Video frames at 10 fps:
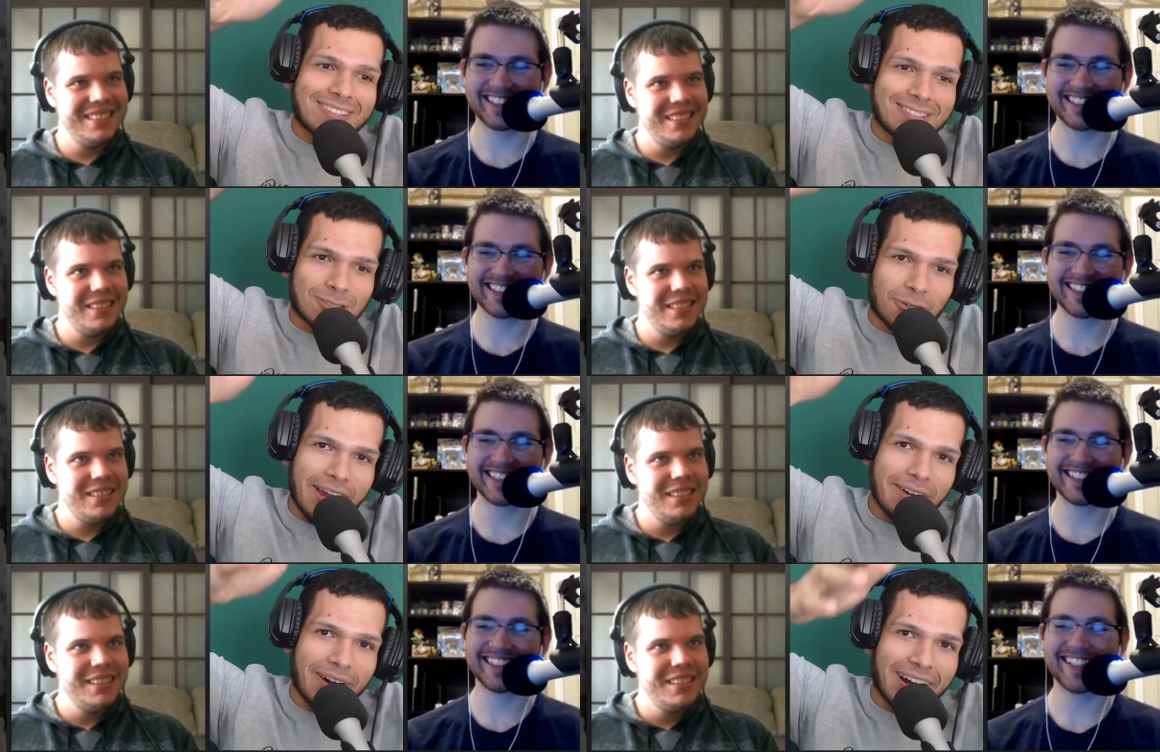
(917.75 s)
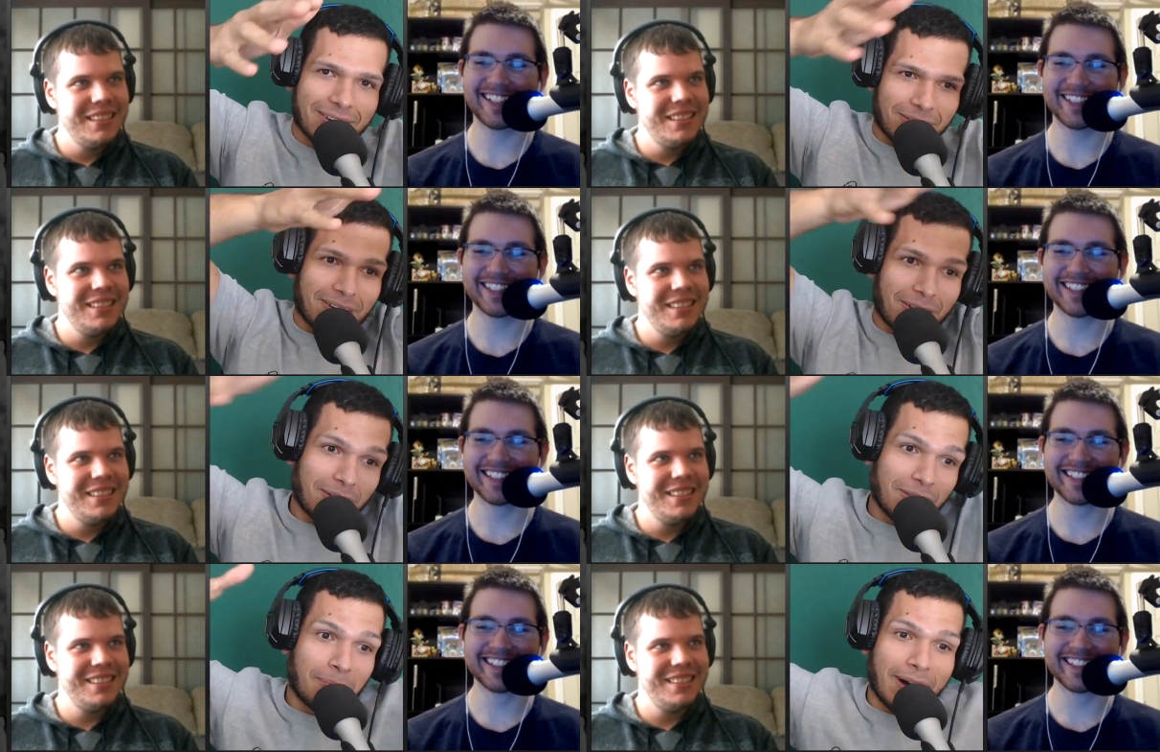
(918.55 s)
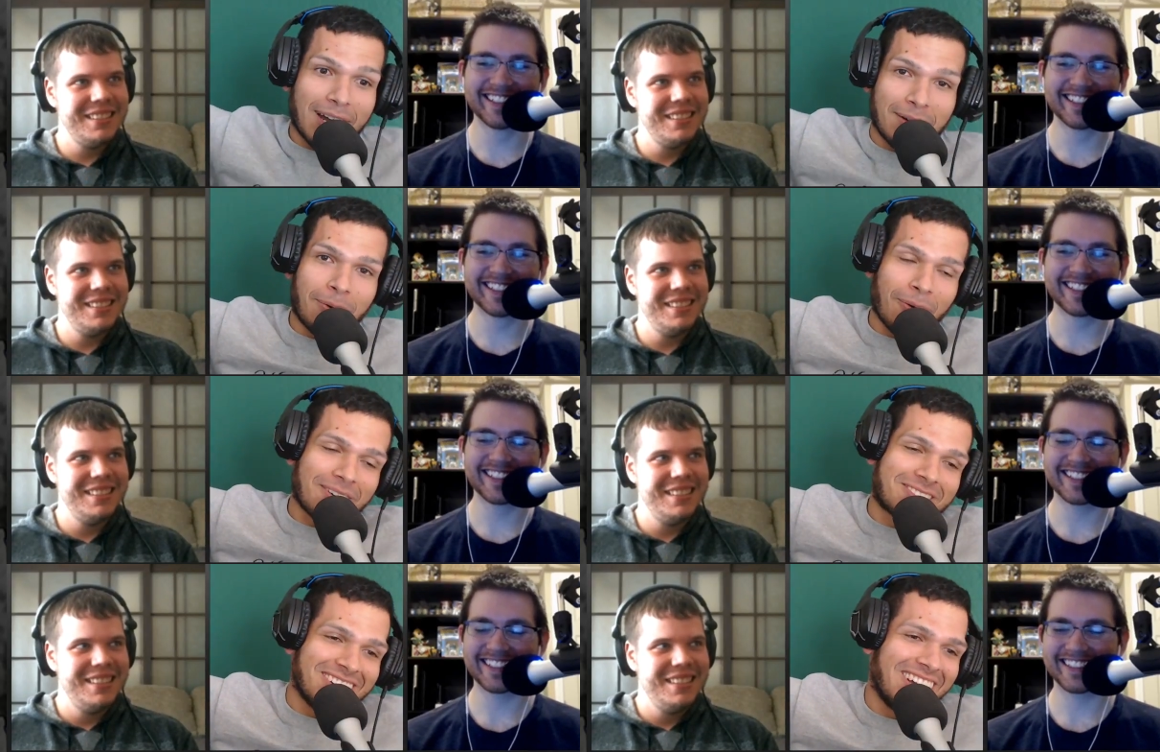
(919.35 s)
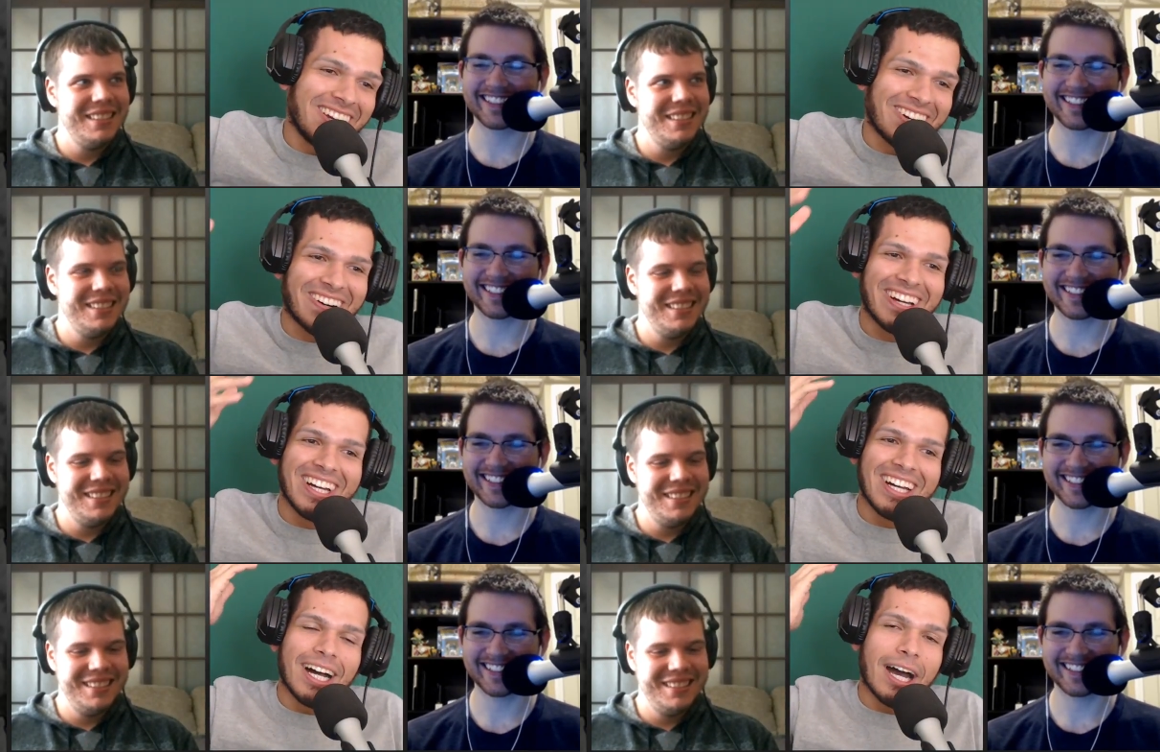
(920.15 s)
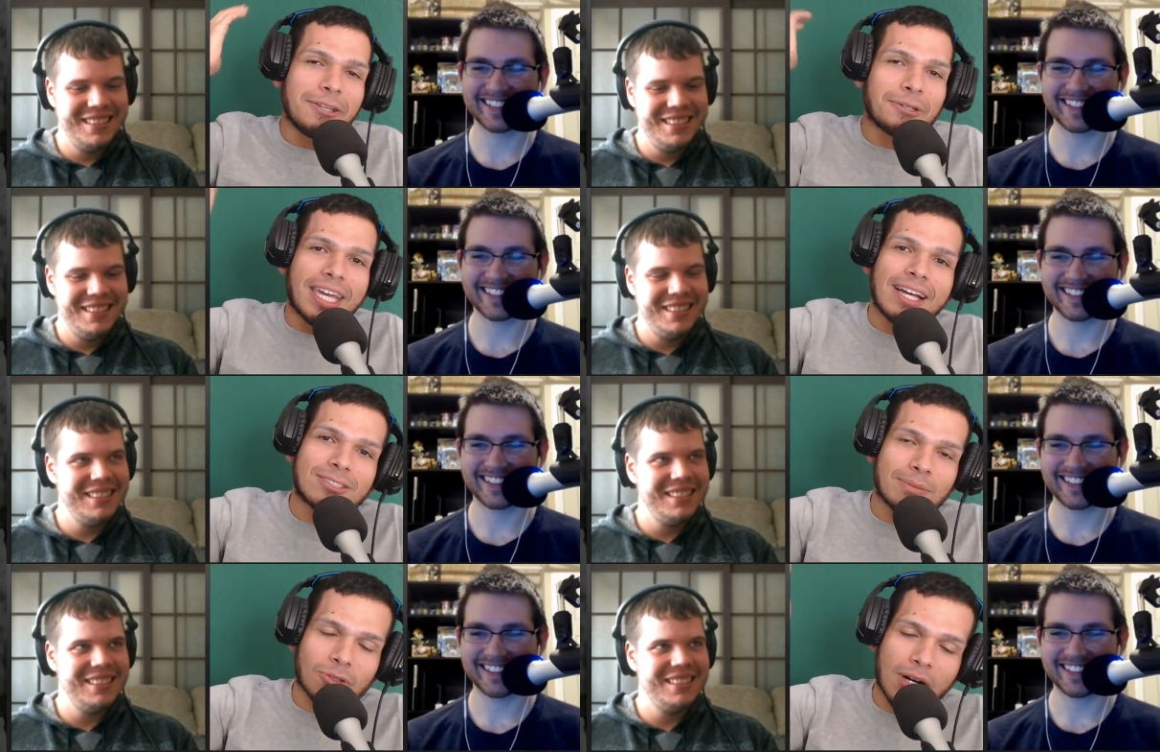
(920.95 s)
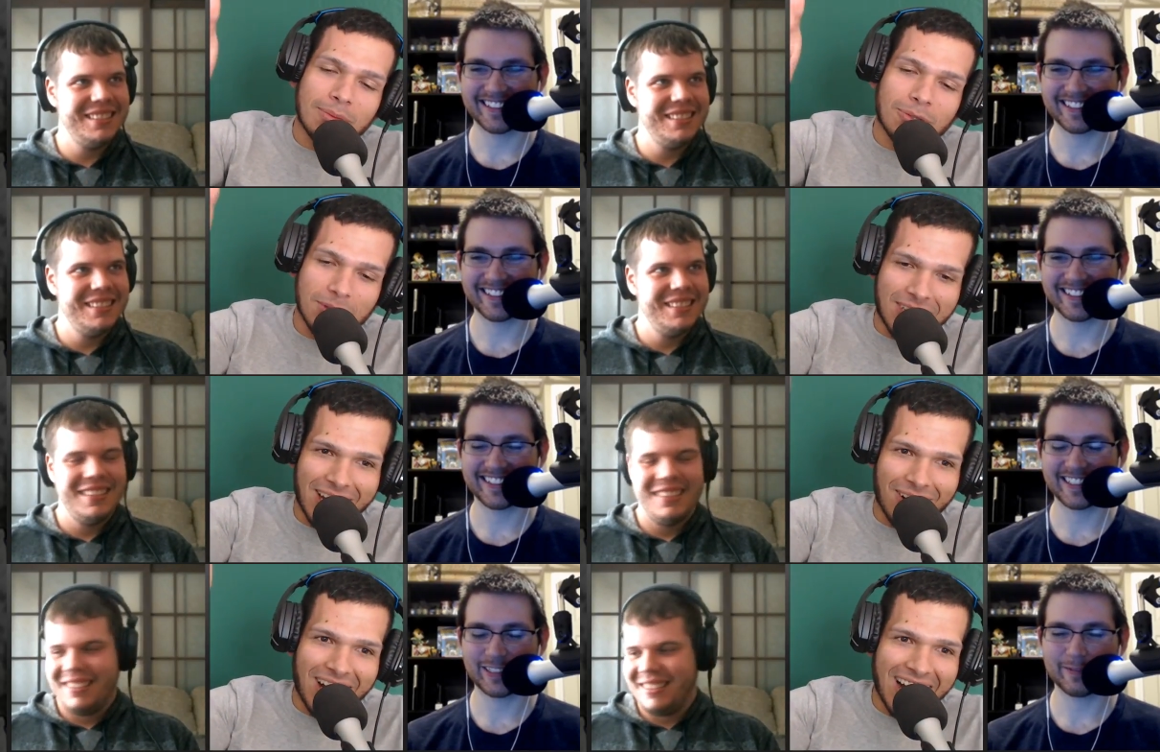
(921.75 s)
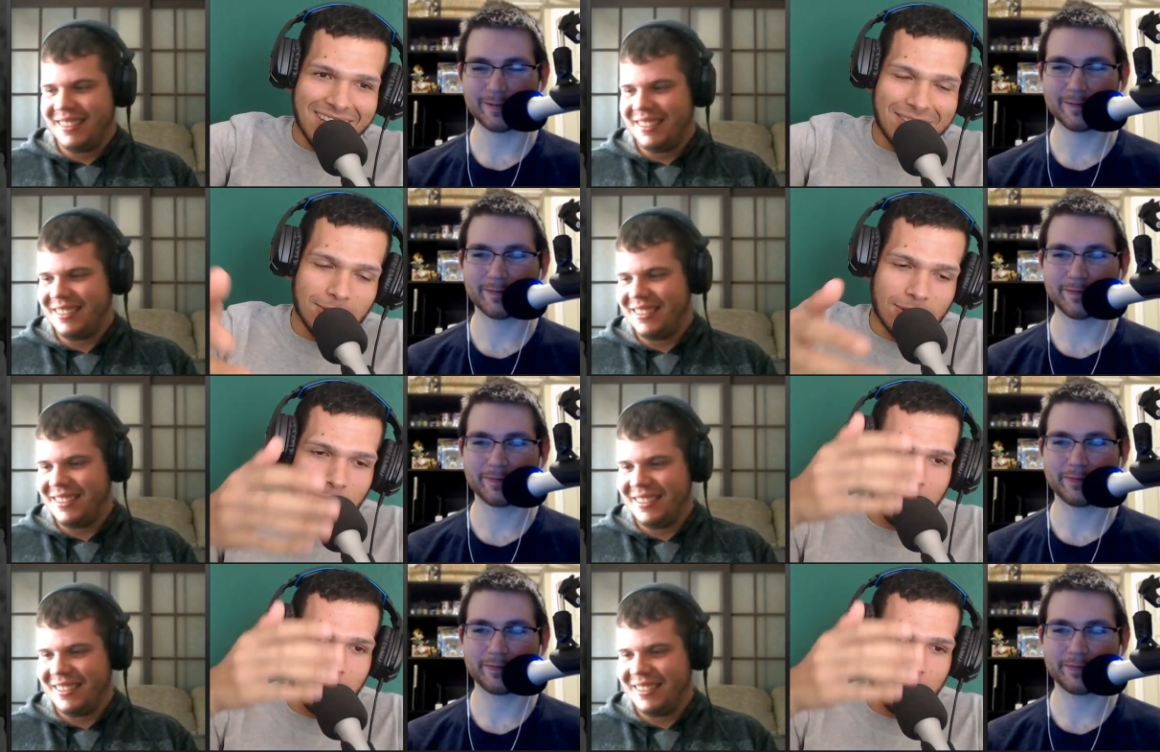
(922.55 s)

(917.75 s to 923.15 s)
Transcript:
Speaker 1: this trade wreck or, or the bottom portion here, uh, you can subscribe to our channel on YouTube.